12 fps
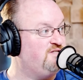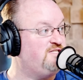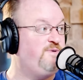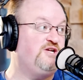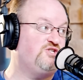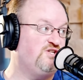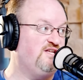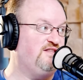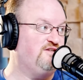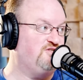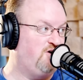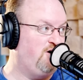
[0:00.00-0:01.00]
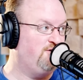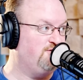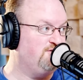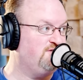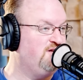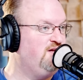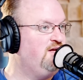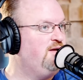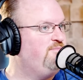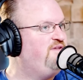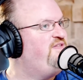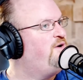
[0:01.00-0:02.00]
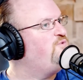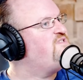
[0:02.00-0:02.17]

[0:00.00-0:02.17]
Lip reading: especially the daughters, but there